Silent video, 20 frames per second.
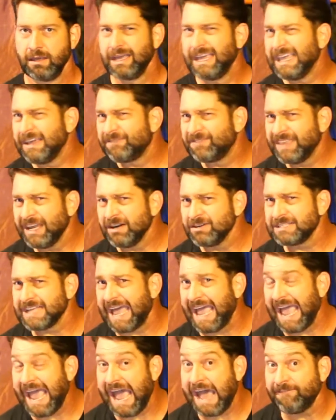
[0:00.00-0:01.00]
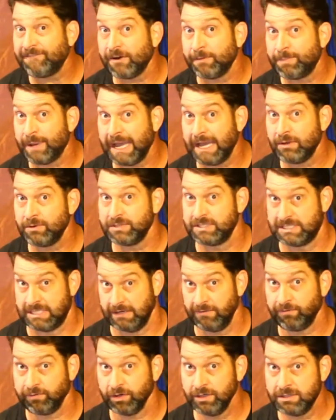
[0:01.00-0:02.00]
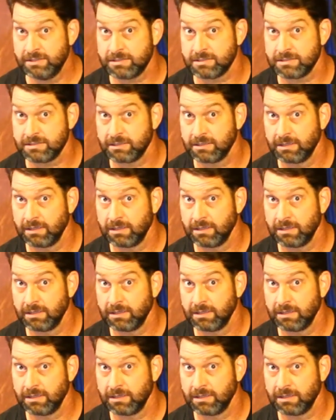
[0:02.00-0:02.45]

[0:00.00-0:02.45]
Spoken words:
If there's a half a pound difference